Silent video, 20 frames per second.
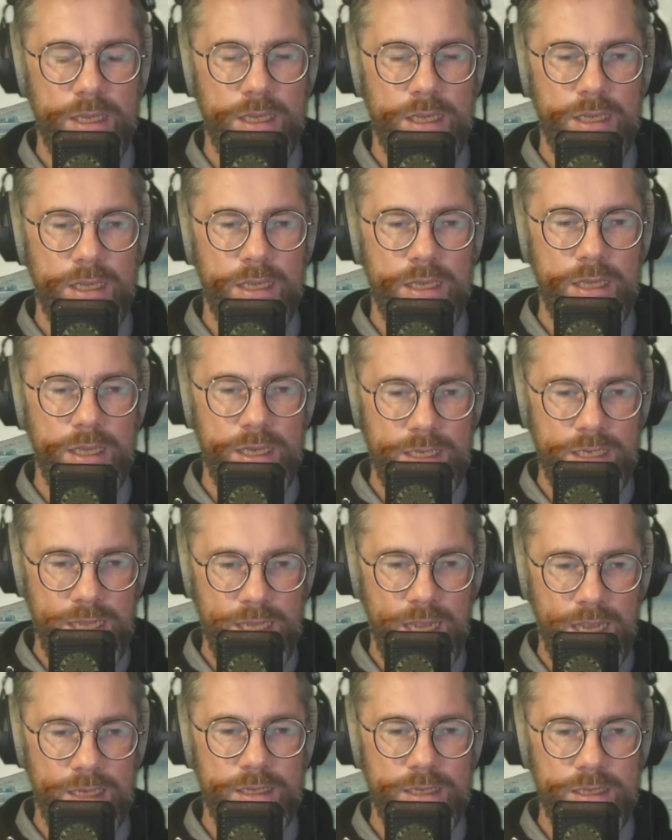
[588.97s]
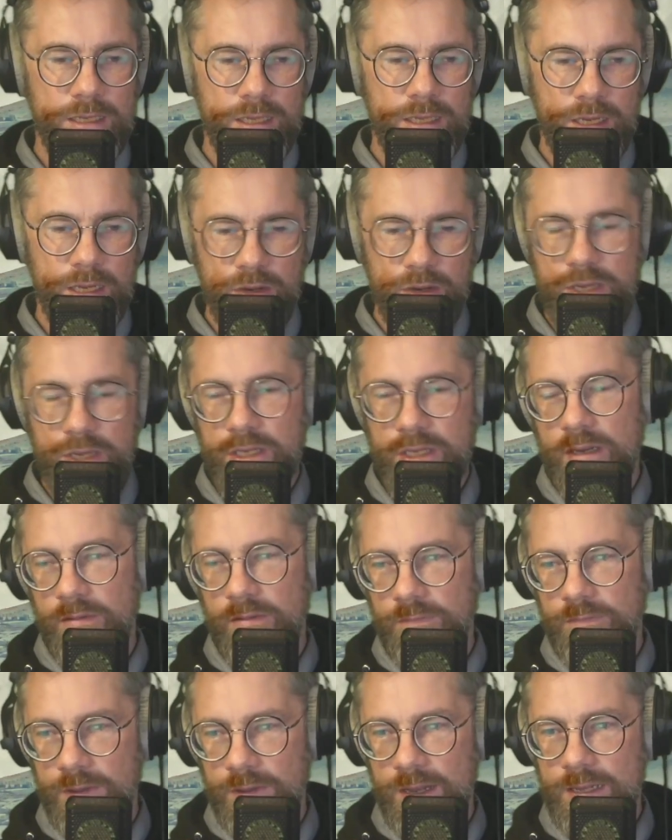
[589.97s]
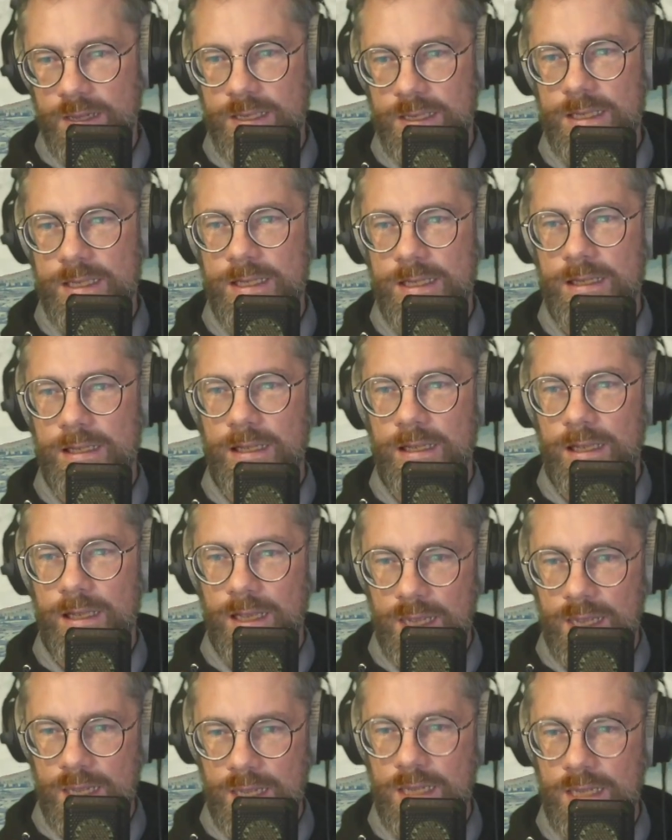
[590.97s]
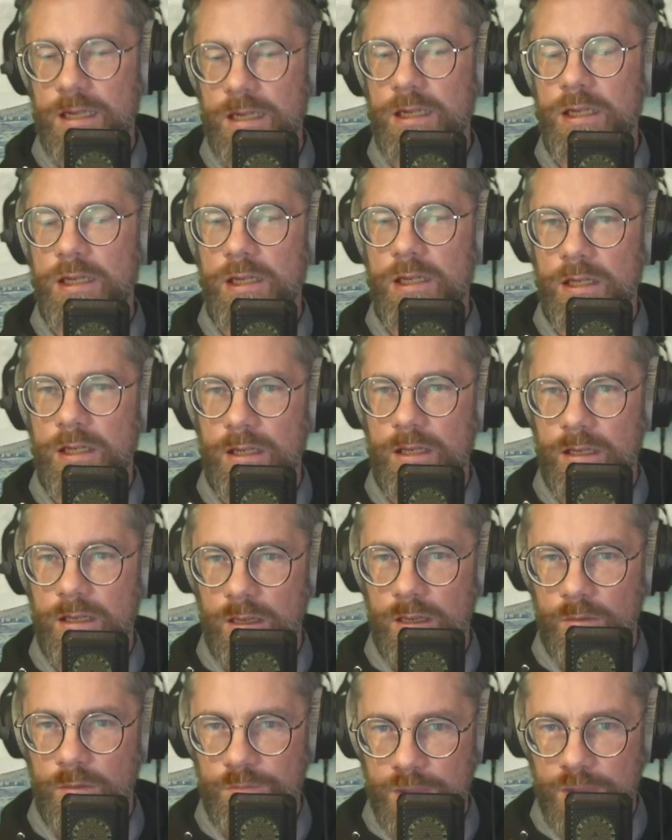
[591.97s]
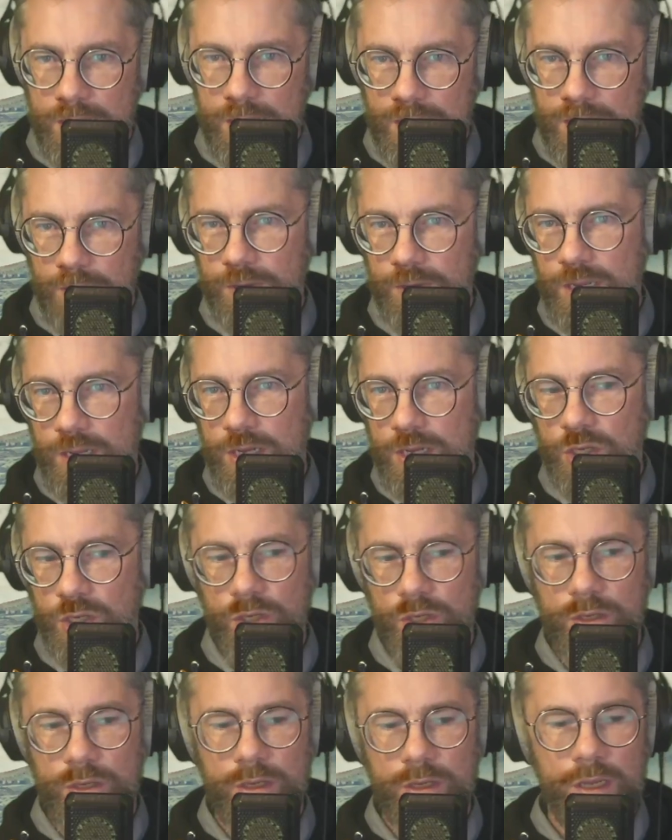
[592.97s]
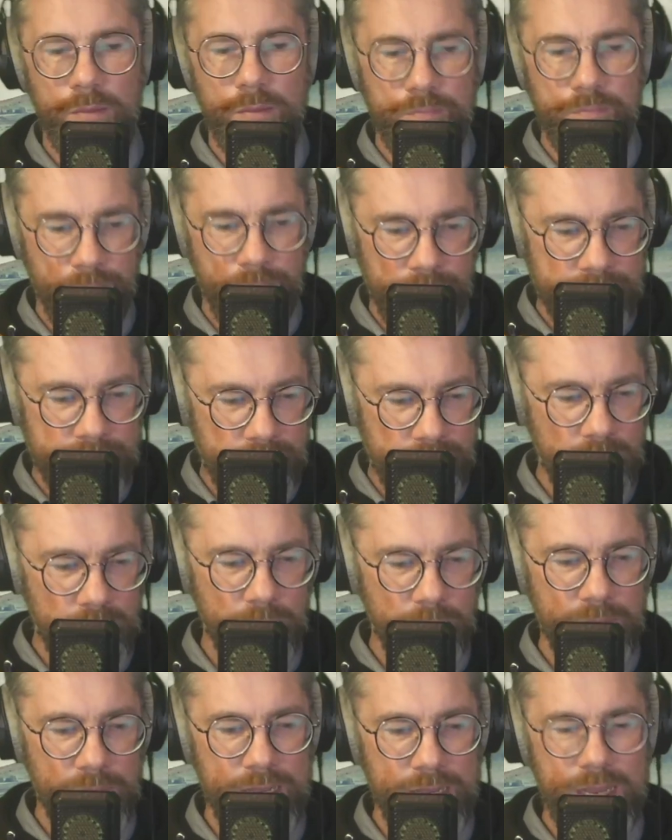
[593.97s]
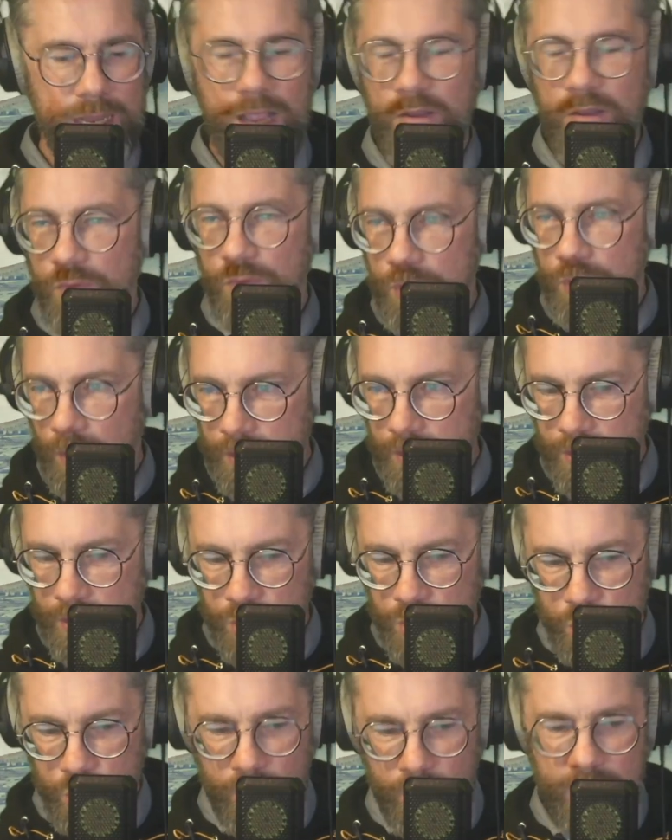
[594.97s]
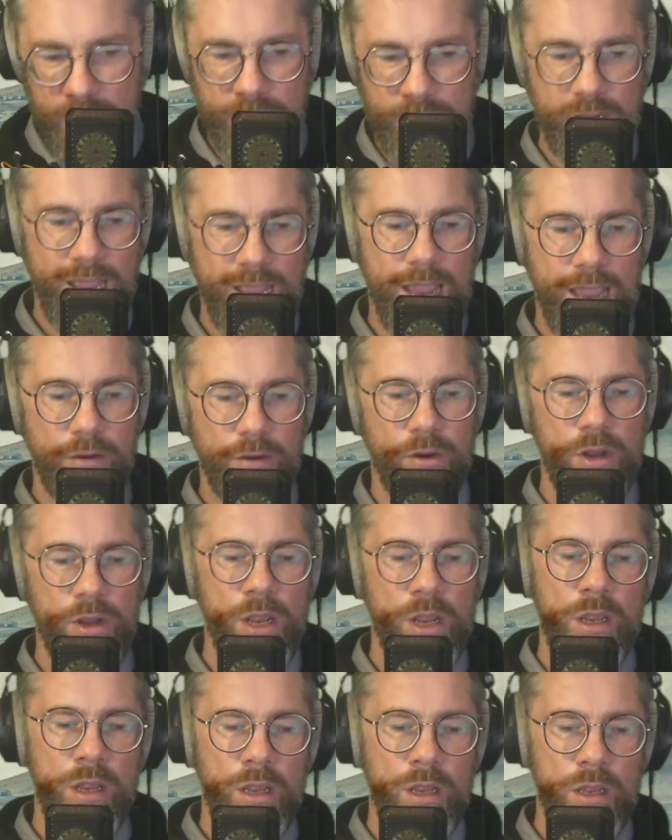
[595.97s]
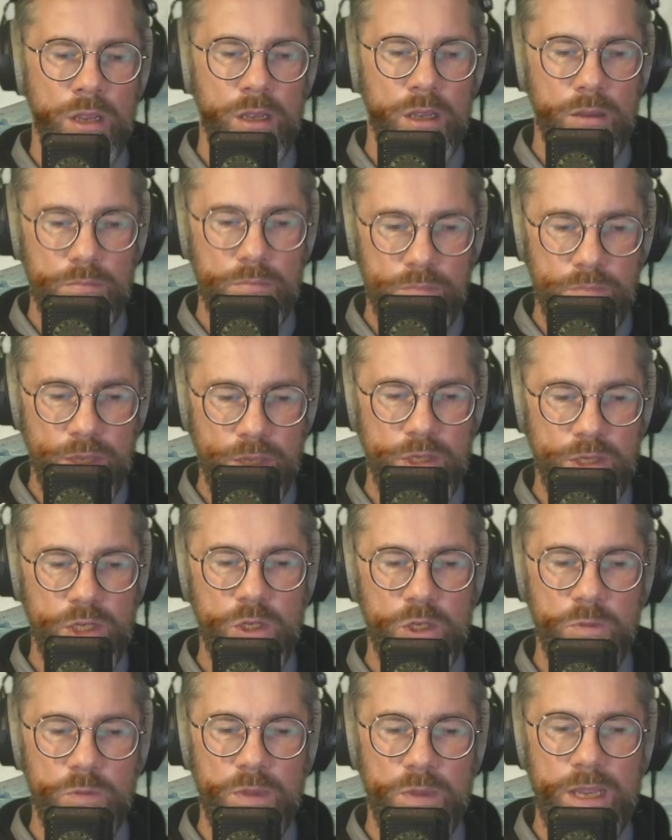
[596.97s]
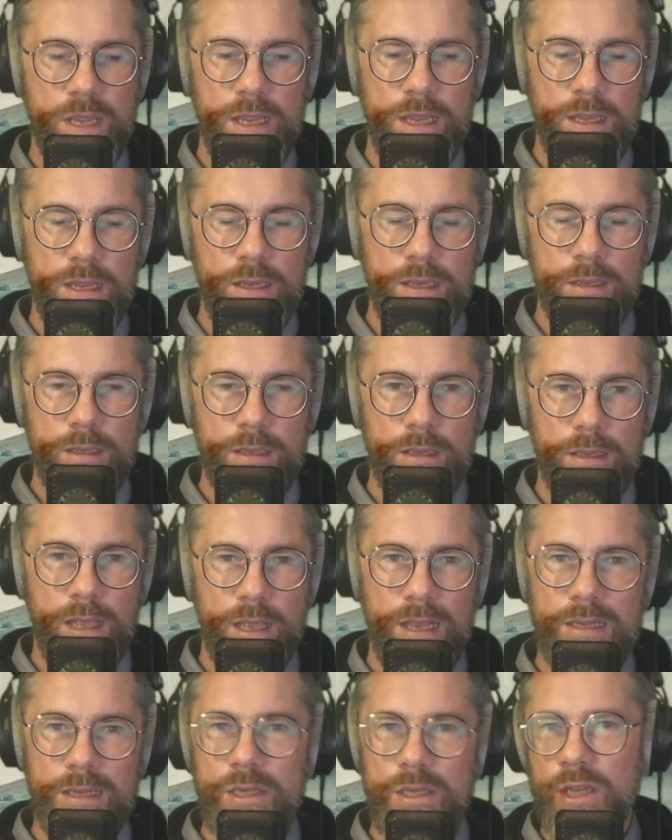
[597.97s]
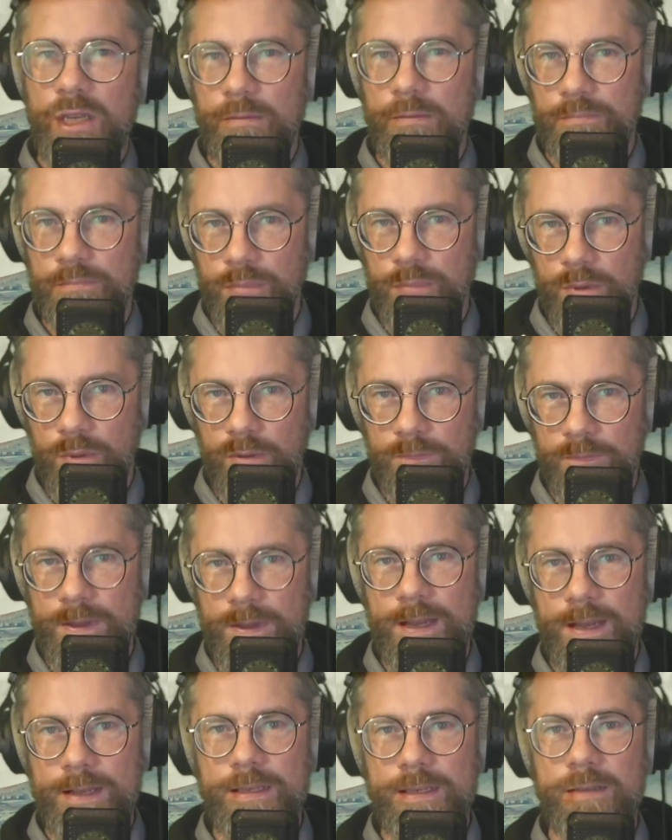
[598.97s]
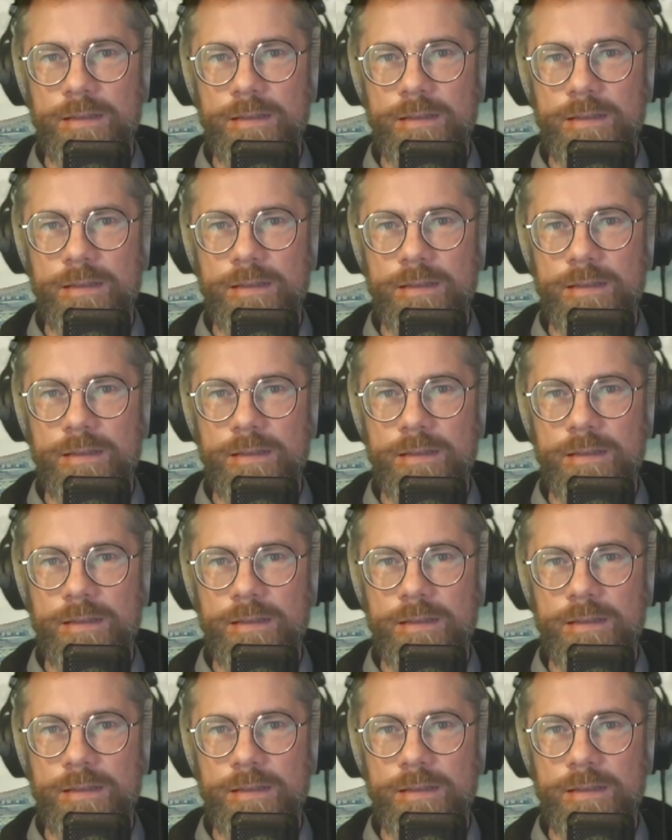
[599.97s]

is that the Christian faith is, by definition, must be, if we're not to stray into error, must be a simple faith.